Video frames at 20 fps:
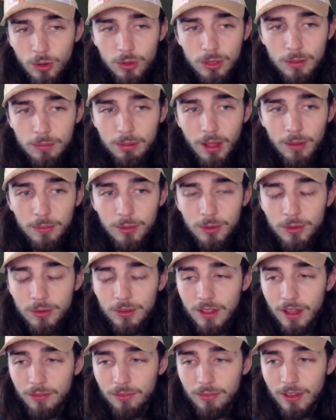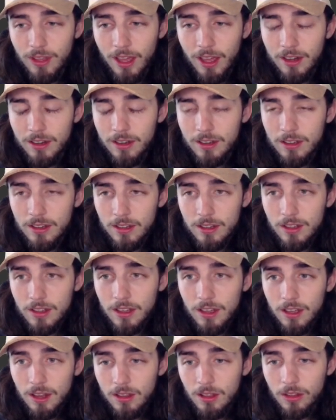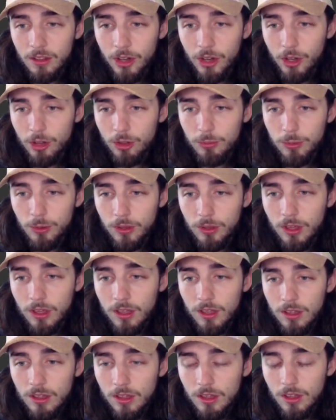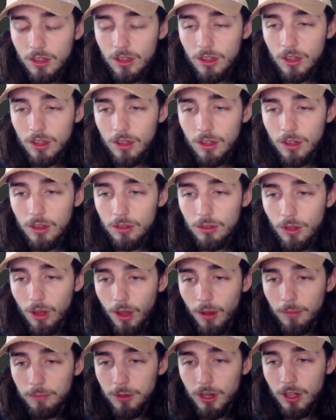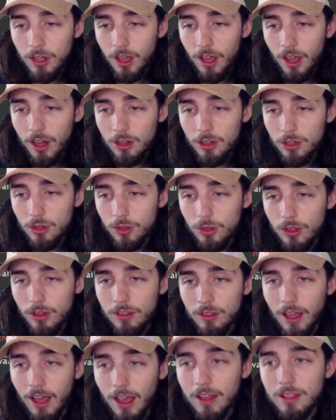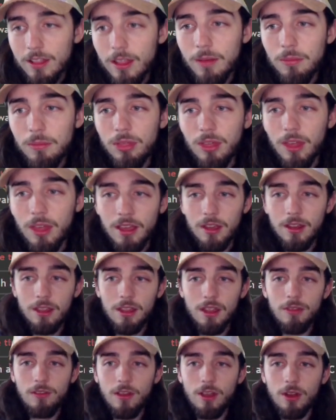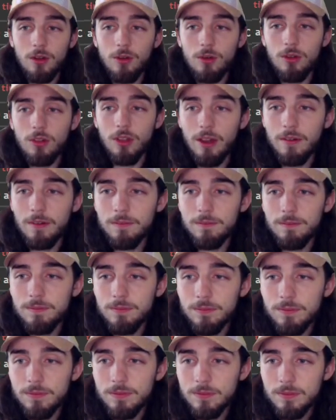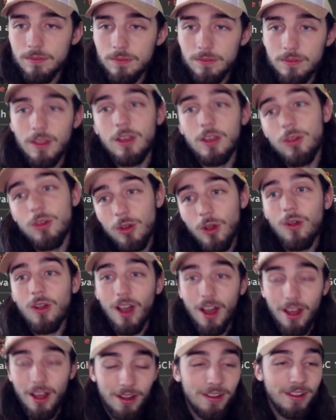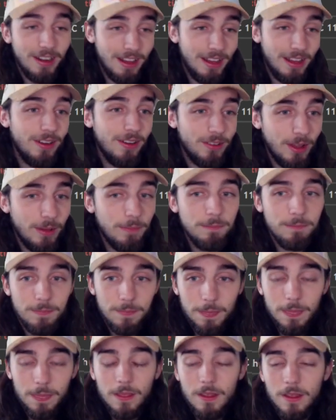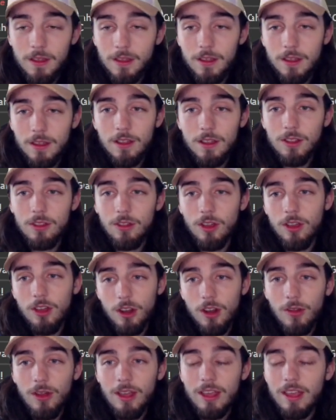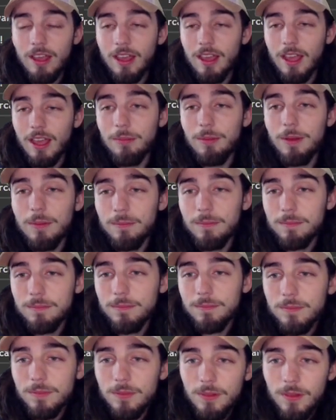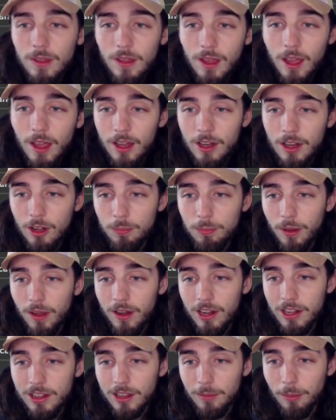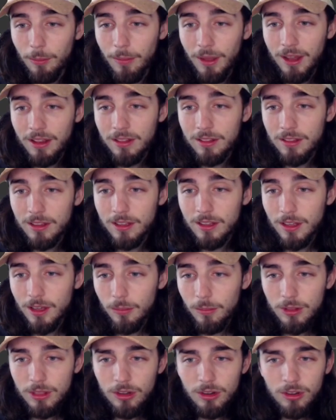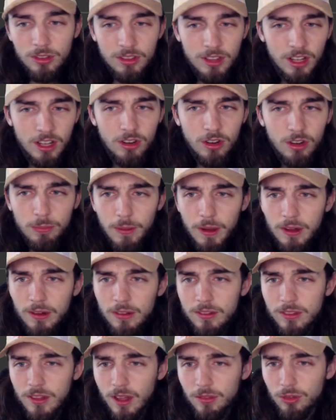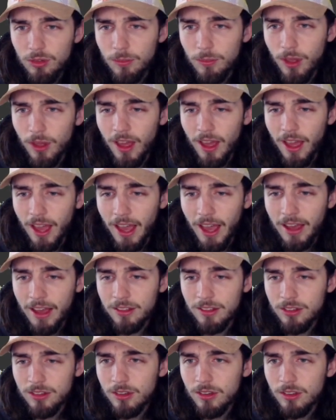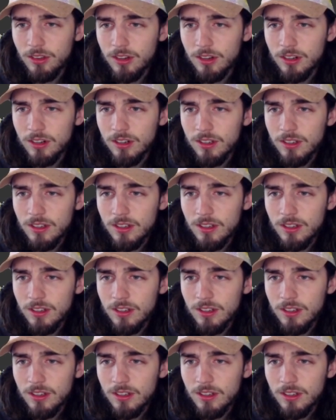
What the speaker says: the Blood Moon stuff again, it's a little spooky. So I'm going to kind of do the exact same thing and see if I can hold out. They do go Caught Arcanine. Okay. So I could have went King Gambit and just punished them immensely. But there's Citrus Berry stuff, so I'm not as concerned.